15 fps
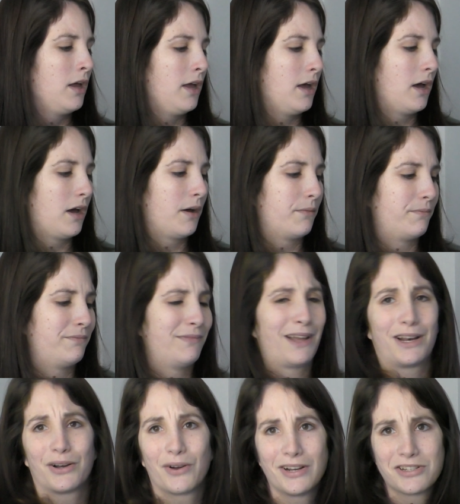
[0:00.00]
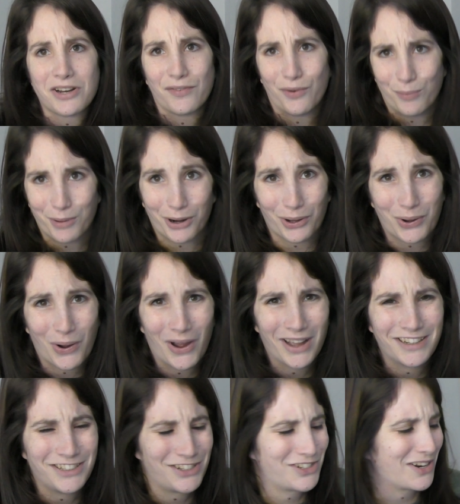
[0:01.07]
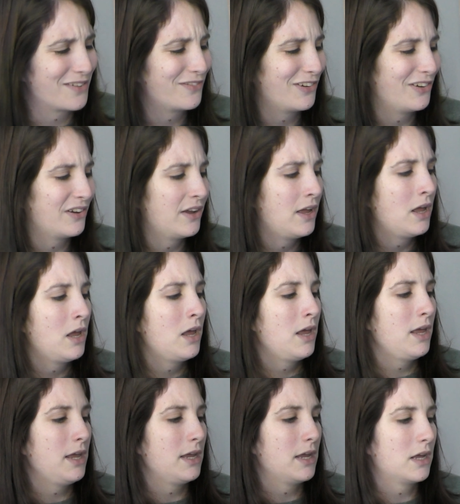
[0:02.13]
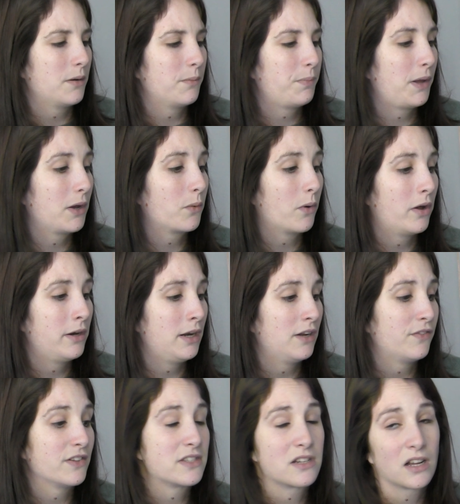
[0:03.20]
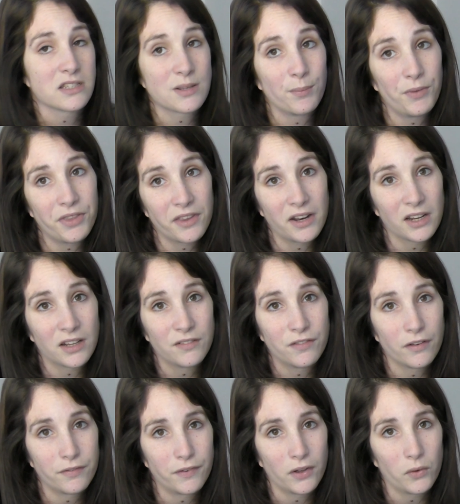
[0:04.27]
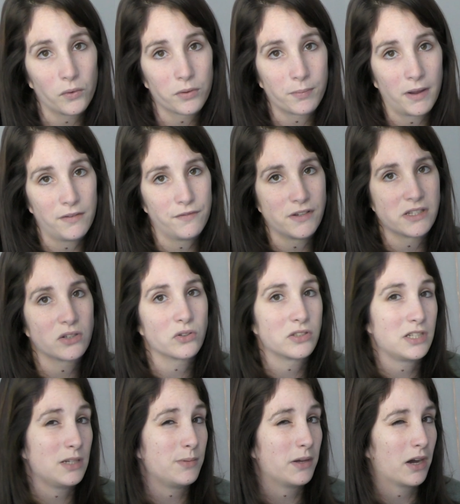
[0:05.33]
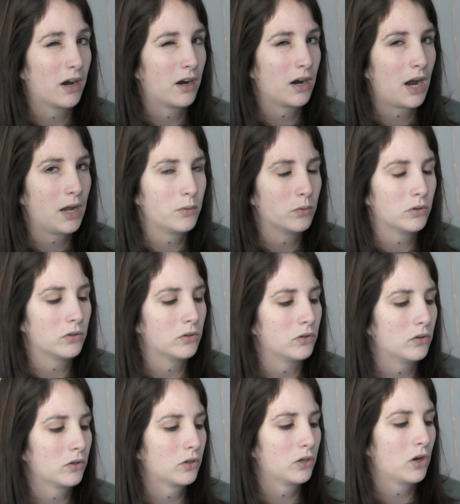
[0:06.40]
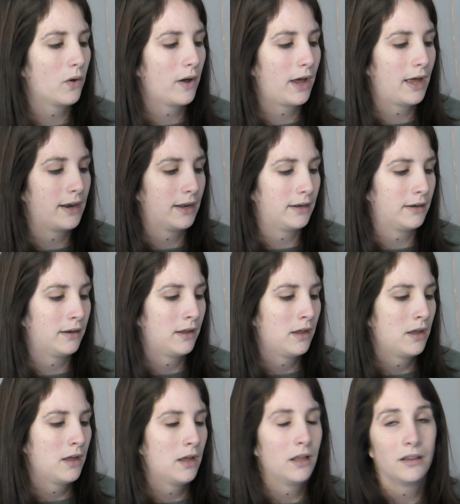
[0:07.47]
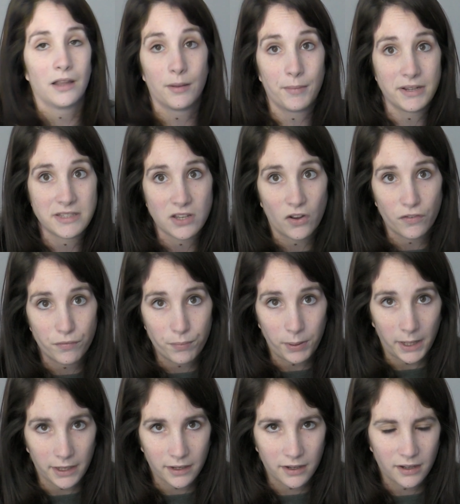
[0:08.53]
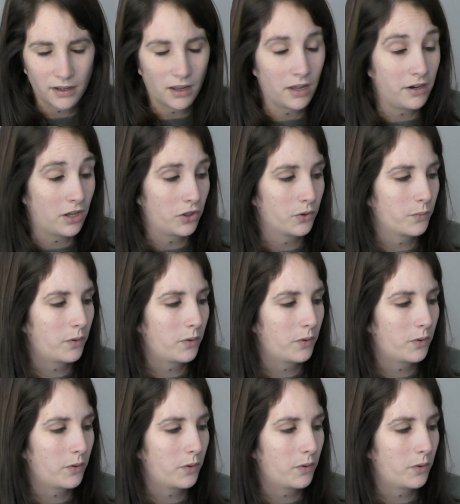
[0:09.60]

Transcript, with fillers: Uh, not a great shuffle, but I'll go ahead and shuffle and pick one, and if it's not something that I can fulfill with my physical T B R, I will go ahead and let myself pick another